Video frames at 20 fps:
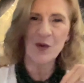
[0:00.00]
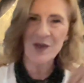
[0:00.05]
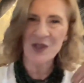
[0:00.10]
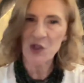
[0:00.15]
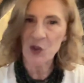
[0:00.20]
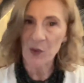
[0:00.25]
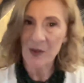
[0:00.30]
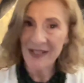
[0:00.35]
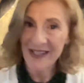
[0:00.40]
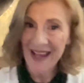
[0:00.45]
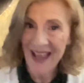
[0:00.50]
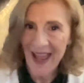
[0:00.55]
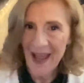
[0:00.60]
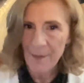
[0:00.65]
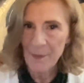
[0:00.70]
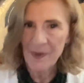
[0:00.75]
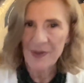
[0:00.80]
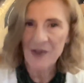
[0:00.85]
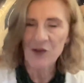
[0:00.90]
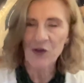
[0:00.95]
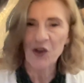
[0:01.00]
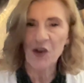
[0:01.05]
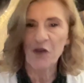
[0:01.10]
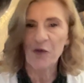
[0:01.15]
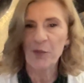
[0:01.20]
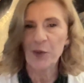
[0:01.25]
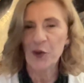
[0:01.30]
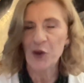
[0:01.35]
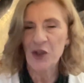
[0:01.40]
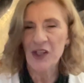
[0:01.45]
it's already happened or you've
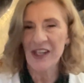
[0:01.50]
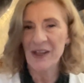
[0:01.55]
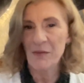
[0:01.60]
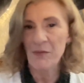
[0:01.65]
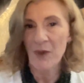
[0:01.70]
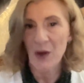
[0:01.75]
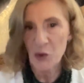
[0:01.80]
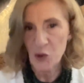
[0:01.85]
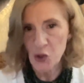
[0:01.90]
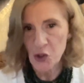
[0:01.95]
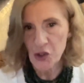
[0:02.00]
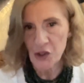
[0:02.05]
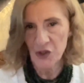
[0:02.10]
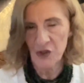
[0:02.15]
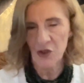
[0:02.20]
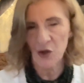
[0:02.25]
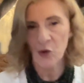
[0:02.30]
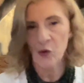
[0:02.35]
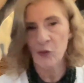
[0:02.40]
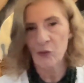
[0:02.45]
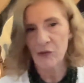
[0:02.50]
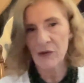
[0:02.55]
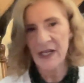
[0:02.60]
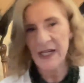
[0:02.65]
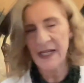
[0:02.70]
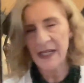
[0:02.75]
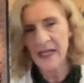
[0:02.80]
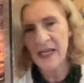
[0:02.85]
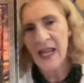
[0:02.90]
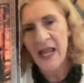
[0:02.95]
put it in motion
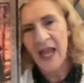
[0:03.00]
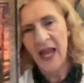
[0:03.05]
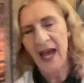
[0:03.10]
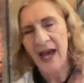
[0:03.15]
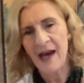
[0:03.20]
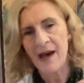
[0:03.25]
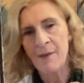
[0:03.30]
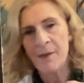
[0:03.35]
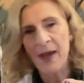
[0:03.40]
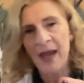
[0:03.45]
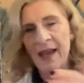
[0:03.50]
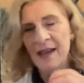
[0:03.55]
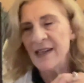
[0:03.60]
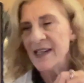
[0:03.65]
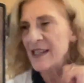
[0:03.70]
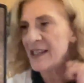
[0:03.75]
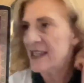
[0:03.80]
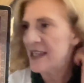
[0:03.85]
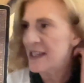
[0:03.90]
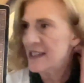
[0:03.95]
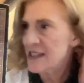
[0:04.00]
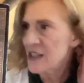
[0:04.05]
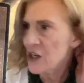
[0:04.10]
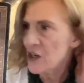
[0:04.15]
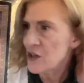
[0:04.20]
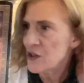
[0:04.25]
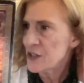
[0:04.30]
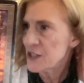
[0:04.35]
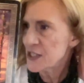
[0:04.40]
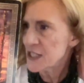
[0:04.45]
already. And it is
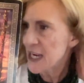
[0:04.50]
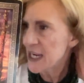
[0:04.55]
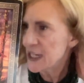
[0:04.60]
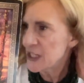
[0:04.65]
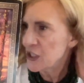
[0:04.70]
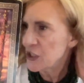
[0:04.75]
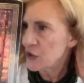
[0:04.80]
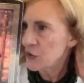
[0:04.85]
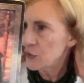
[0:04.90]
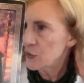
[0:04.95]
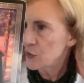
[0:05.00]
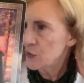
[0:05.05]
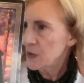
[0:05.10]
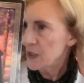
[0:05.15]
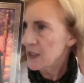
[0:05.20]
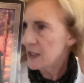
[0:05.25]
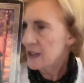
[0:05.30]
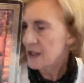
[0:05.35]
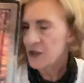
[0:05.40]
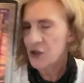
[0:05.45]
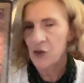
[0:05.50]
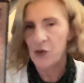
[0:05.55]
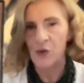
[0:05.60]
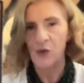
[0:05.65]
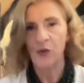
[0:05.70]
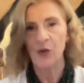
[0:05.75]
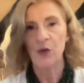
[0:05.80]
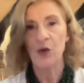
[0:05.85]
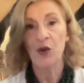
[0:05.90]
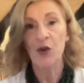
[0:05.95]
going to take you
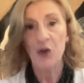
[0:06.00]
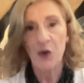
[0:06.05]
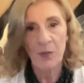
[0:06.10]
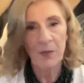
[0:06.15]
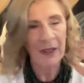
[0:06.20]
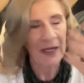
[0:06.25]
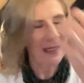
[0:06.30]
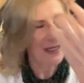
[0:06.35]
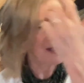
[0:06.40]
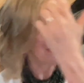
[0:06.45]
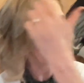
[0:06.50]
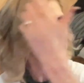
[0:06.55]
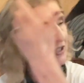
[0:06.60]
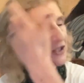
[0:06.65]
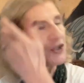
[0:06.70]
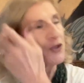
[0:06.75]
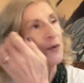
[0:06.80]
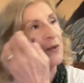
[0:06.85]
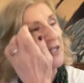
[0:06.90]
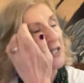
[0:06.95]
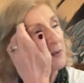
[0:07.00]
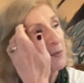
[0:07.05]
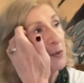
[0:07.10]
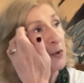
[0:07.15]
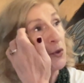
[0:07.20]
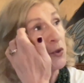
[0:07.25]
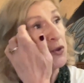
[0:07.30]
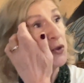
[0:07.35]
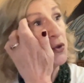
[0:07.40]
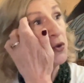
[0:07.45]
to new places to
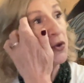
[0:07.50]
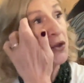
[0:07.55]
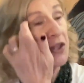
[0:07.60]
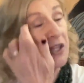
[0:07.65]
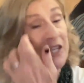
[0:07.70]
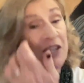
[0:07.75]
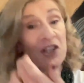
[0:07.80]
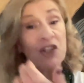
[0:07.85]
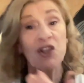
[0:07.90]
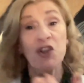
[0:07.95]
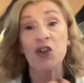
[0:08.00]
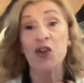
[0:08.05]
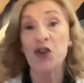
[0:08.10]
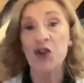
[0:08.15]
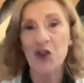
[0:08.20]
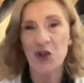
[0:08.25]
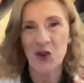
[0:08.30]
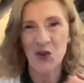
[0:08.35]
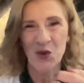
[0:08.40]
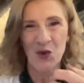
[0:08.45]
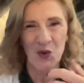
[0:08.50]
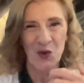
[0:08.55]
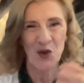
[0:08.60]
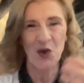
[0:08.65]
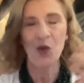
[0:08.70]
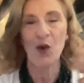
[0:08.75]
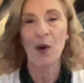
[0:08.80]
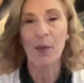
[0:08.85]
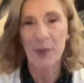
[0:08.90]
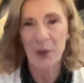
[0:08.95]
explore, new things to do,
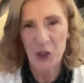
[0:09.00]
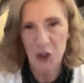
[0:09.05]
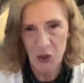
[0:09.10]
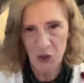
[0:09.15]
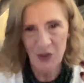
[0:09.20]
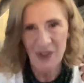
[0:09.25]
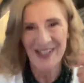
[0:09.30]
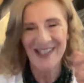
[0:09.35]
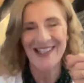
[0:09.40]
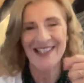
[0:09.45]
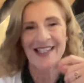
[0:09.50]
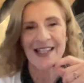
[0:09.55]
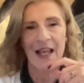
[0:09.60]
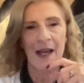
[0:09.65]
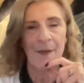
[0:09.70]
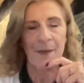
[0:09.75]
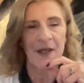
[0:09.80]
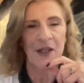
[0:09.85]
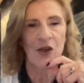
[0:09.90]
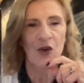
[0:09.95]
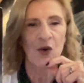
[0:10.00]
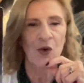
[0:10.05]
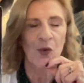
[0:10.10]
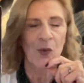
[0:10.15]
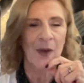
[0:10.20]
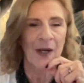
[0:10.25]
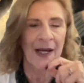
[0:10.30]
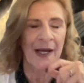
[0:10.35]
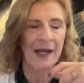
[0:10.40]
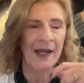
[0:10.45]
new opportunities coming your
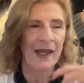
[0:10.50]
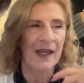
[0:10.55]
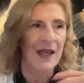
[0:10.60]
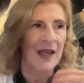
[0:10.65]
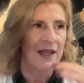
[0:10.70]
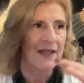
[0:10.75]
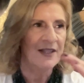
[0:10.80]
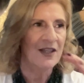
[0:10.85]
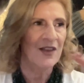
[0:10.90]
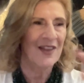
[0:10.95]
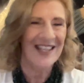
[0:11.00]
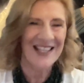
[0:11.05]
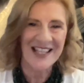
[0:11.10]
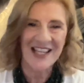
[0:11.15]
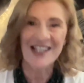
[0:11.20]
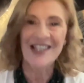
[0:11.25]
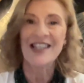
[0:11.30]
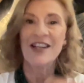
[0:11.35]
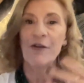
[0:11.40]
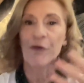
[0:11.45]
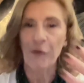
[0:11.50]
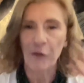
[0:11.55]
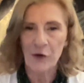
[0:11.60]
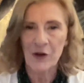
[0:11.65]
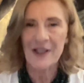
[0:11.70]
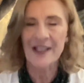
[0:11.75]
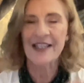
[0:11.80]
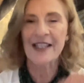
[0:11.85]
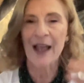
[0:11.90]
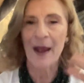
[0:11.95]
way. So there's a
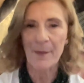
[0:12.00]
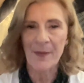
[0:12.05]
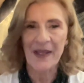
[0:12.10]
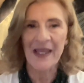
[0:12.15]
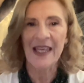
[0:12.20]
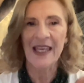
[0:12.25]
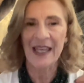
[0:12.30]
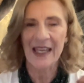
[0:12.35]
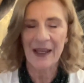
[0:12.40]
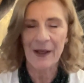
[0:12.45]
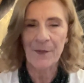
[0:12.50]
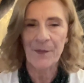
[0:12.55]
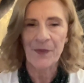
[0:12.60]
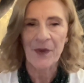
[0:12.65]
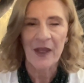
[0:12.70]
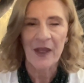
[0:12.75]
difference coming here.